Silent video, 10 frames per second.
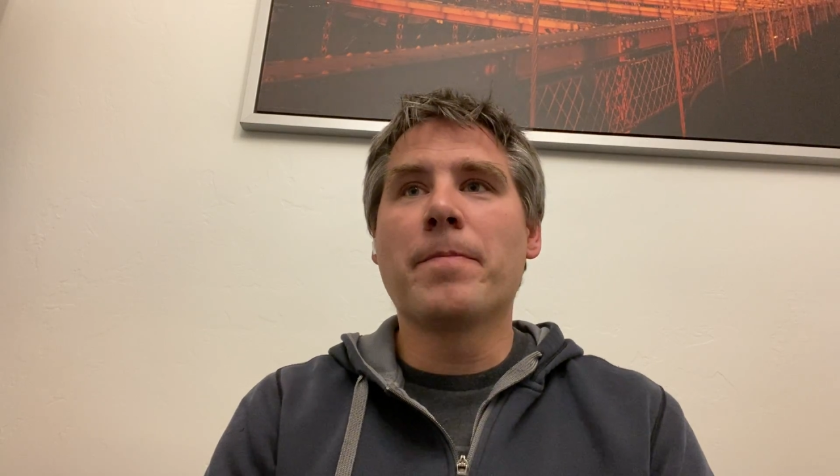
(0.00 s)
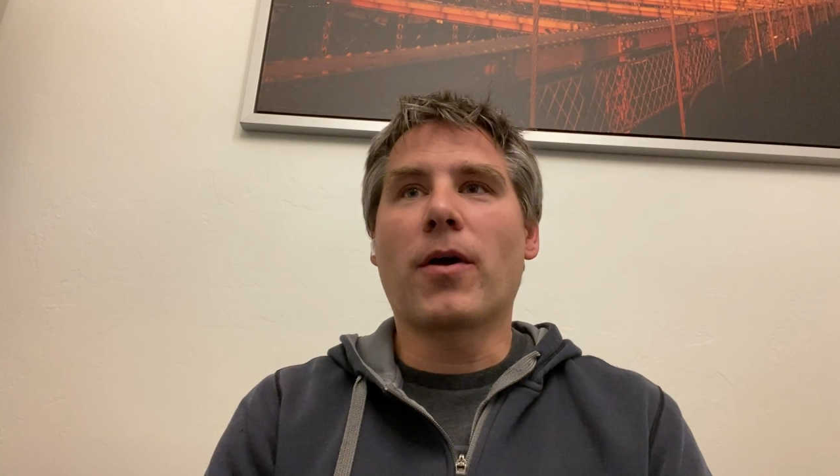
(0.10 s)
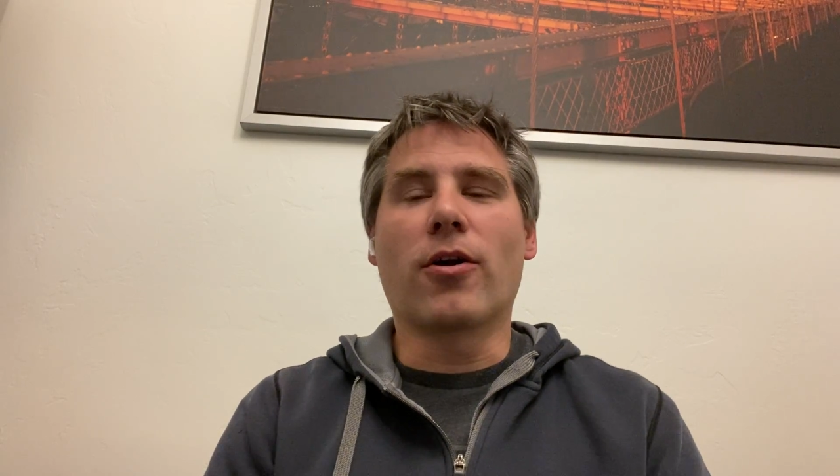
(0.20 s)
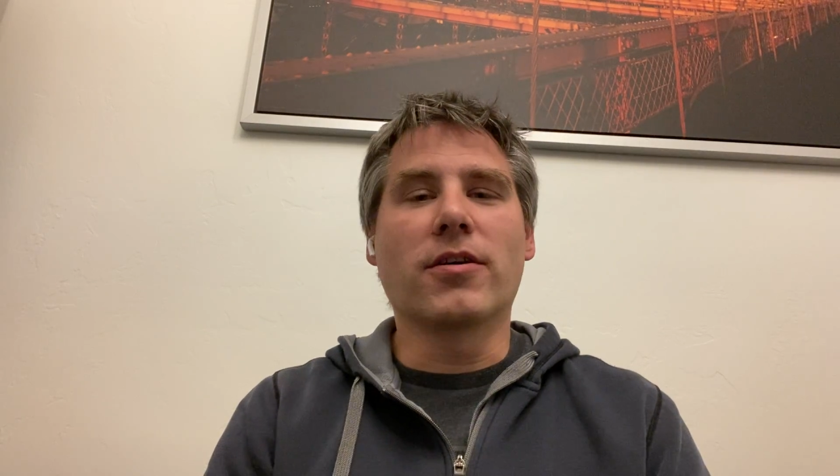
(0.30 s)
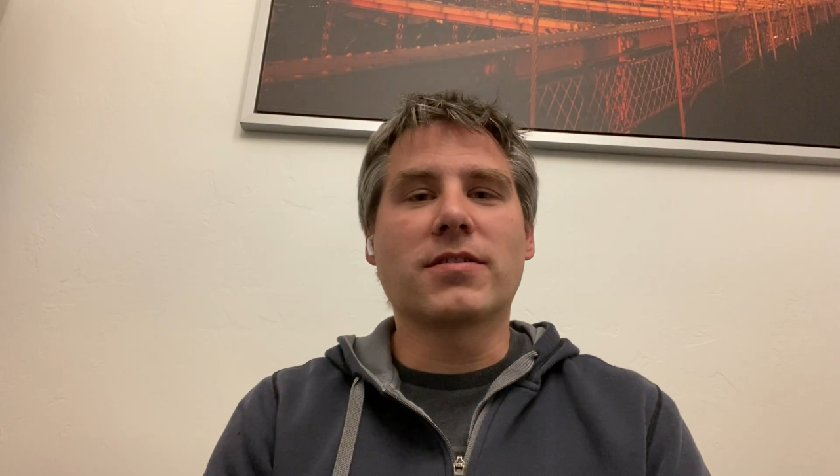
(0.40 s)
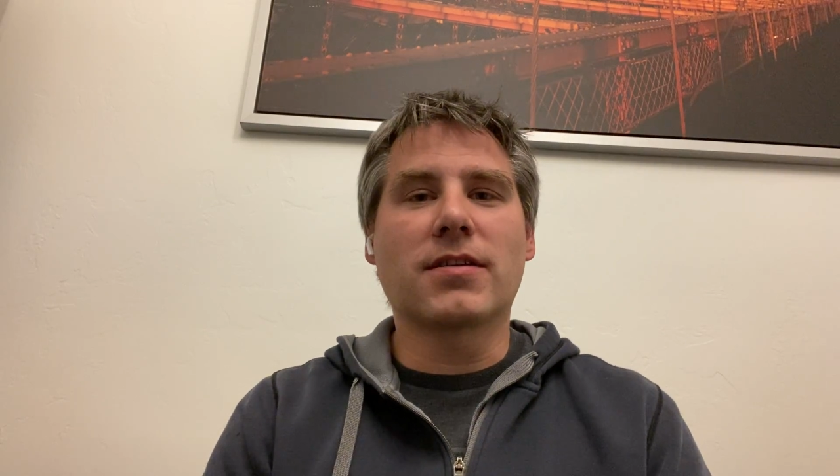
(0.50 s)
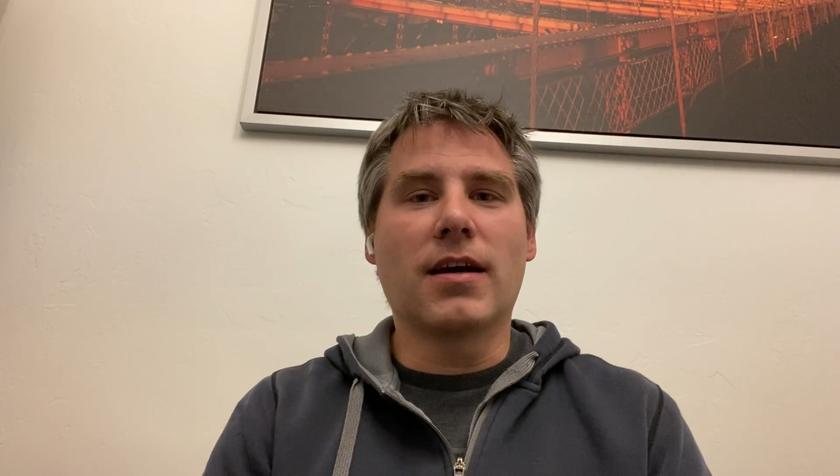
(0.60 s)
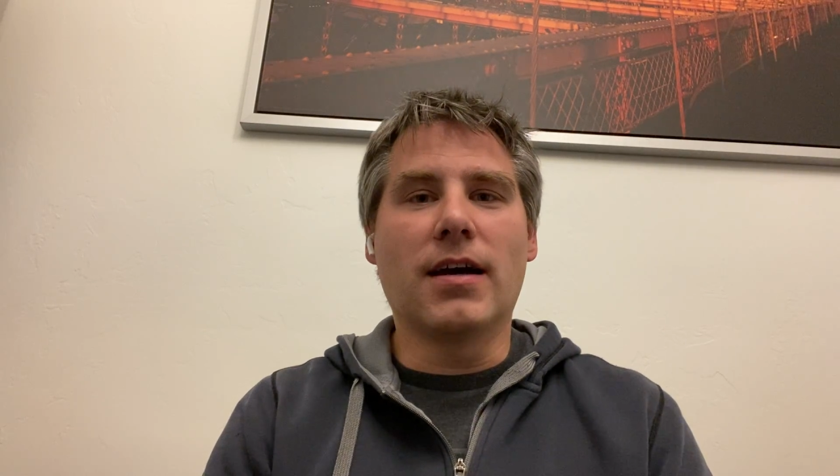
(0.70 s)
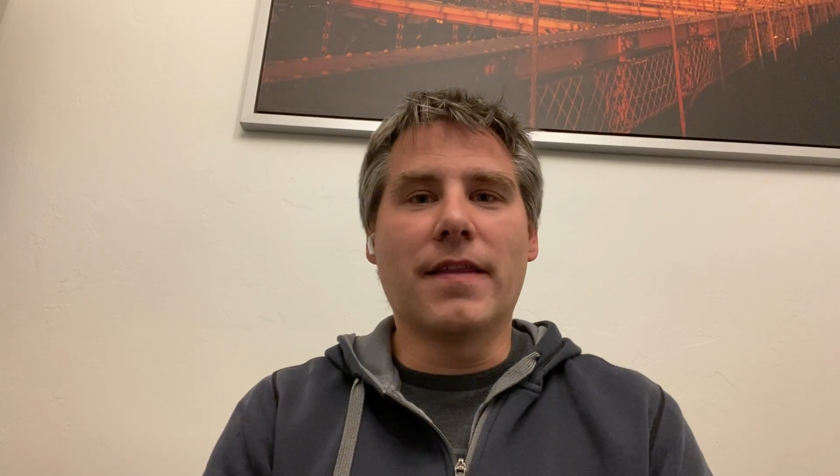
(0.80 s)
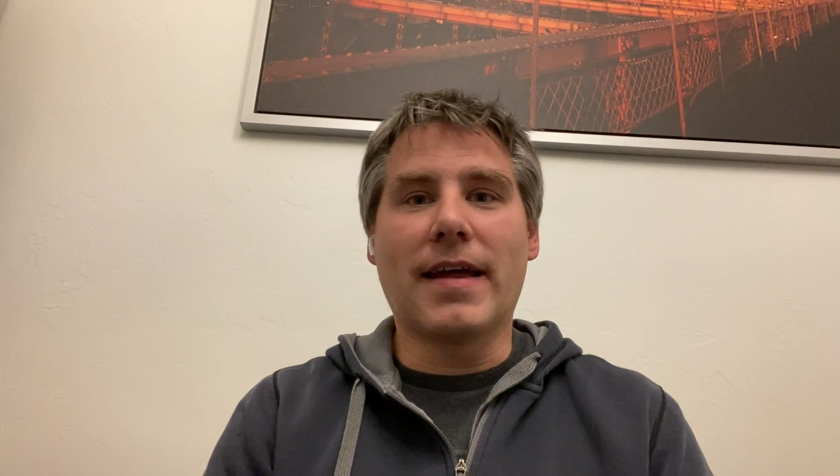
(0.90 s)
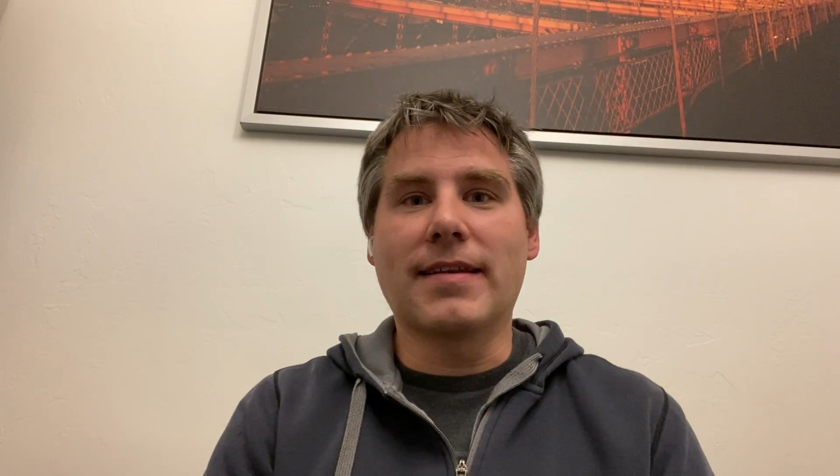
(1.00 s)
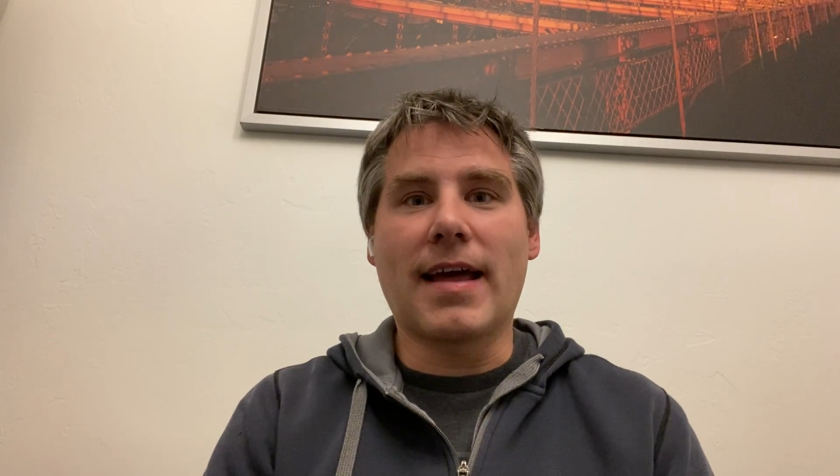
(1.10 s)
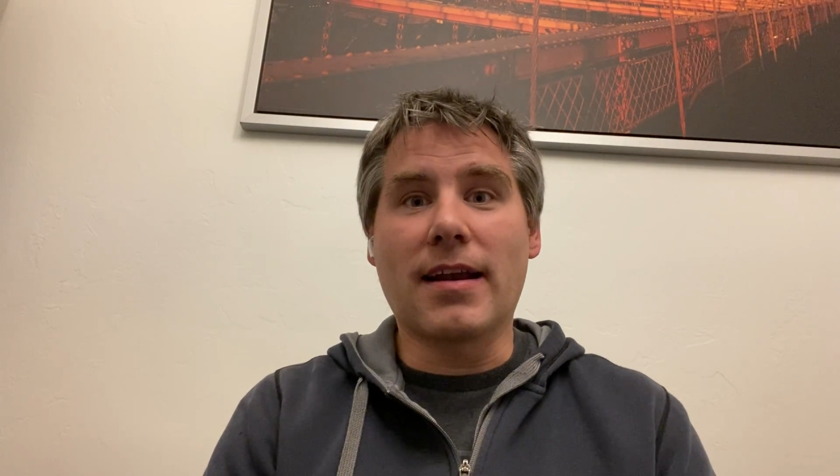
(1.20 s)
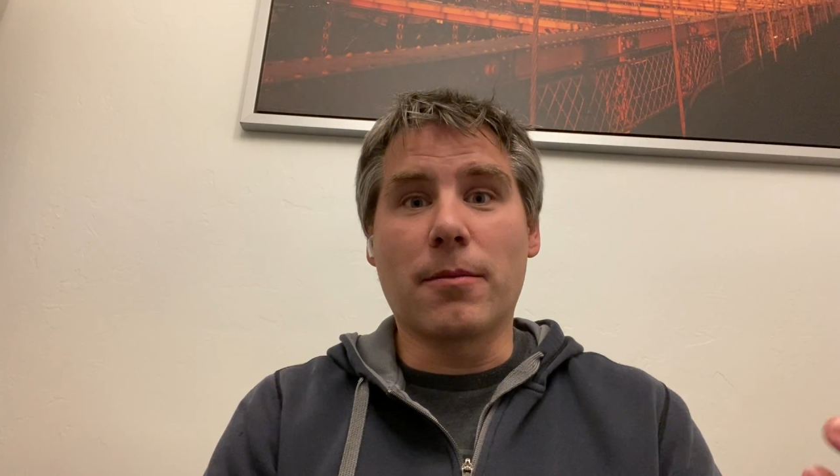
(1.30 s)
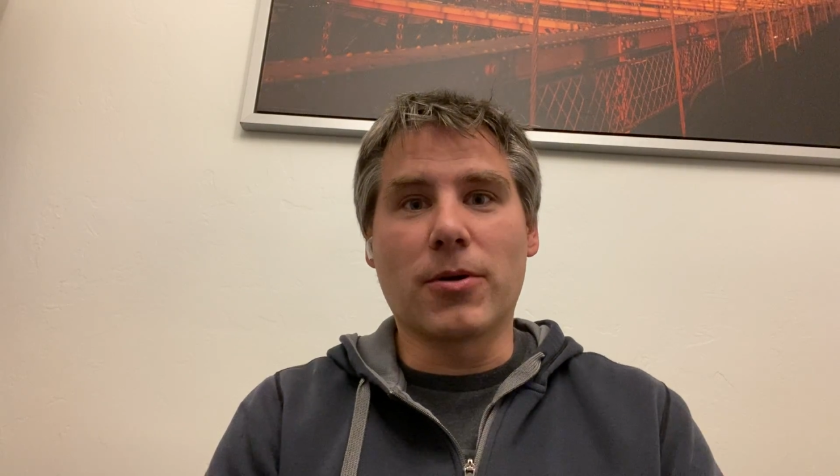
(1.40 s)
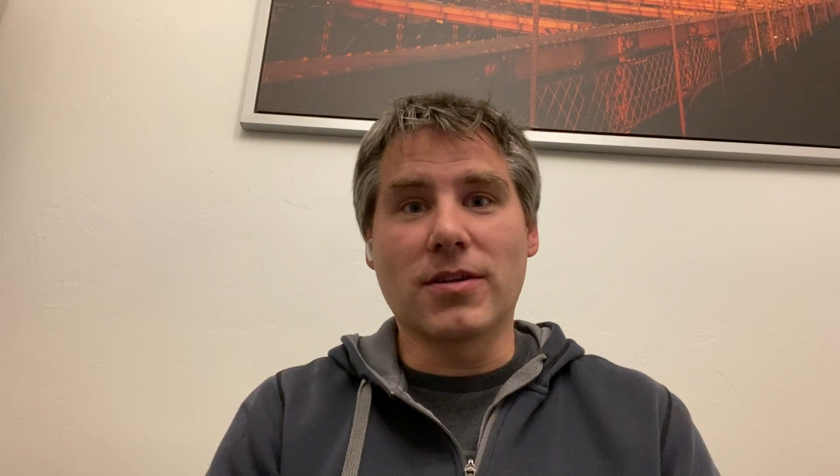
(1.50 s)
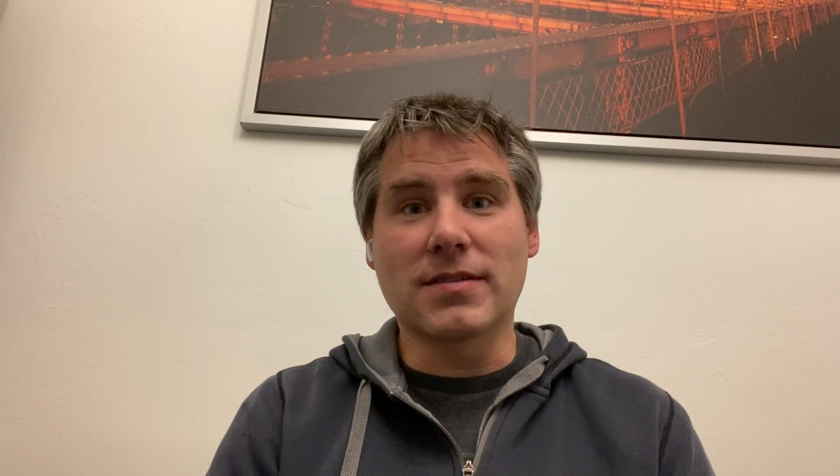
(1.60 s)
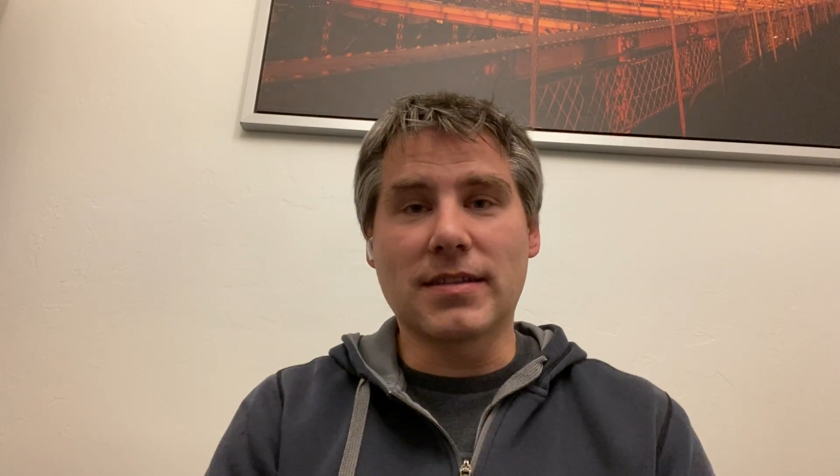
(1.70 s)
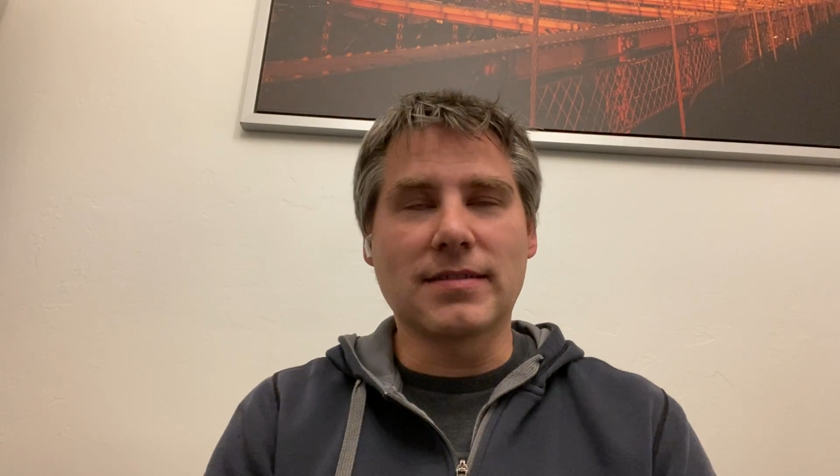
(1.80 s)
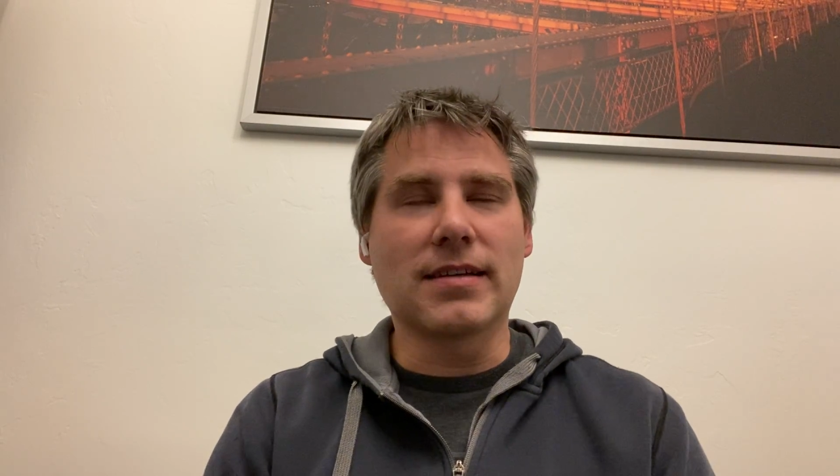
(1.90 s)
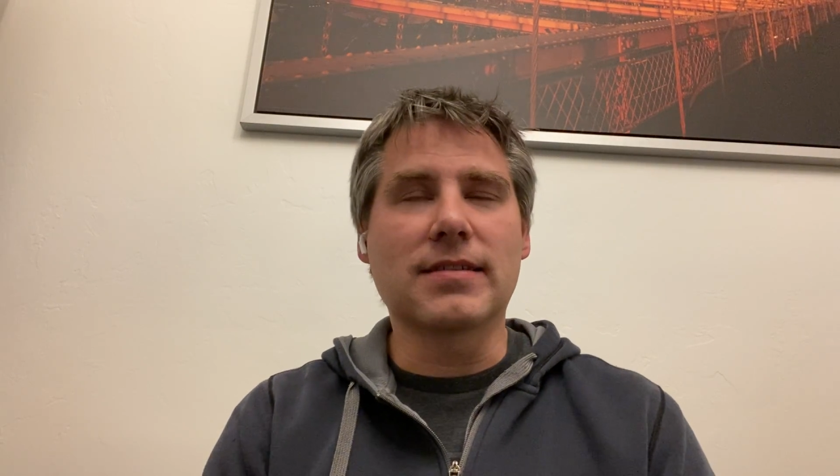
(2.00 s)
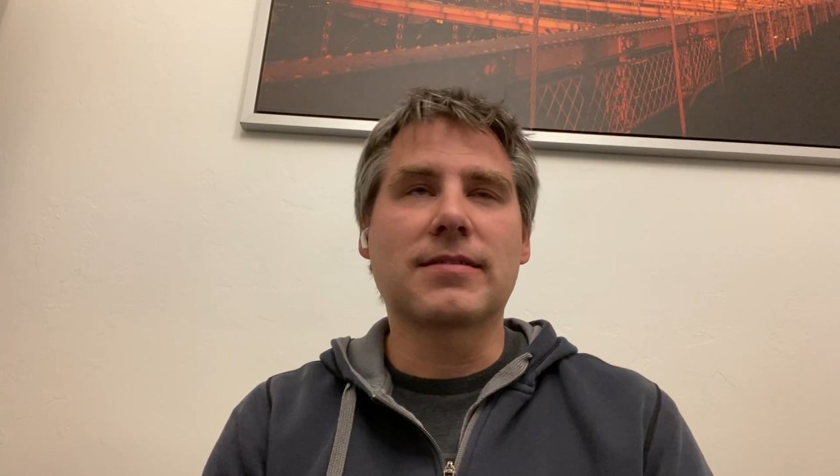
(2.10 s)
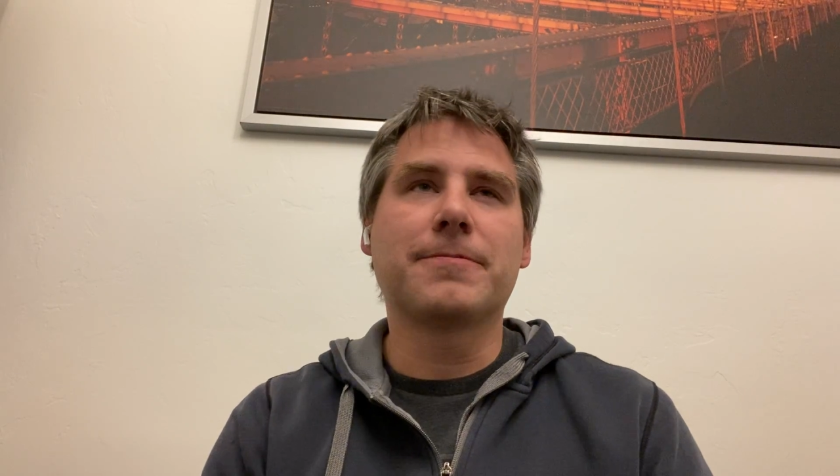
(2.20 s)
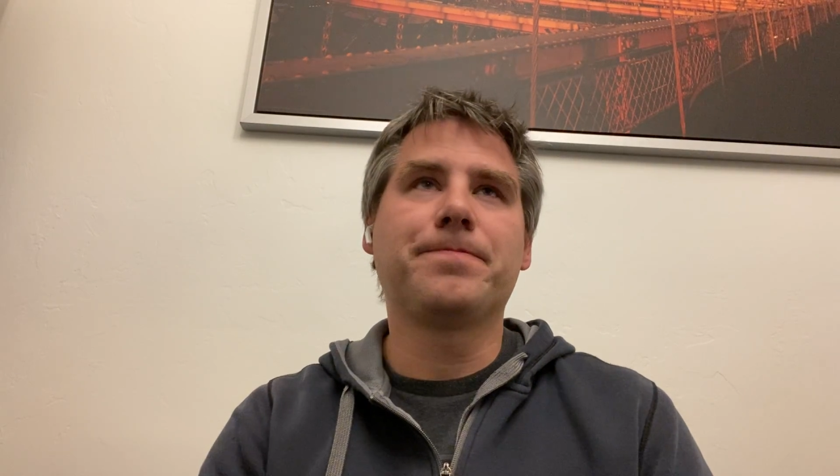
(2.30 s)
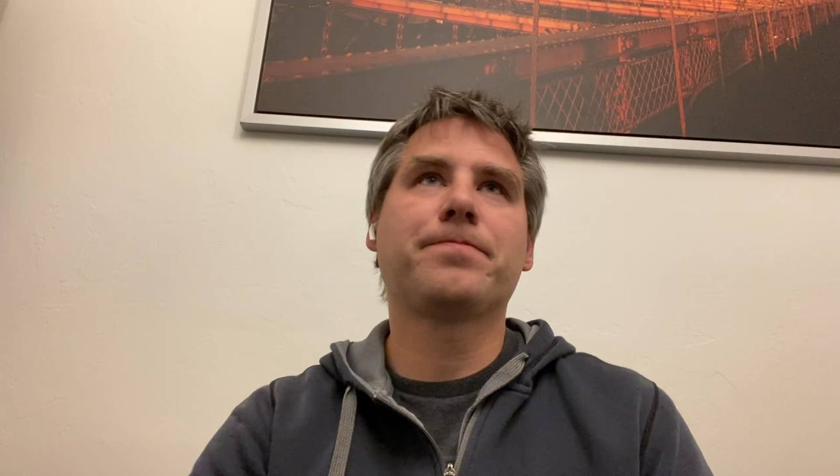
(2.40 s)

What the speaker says: aren't, that number doesn't exist.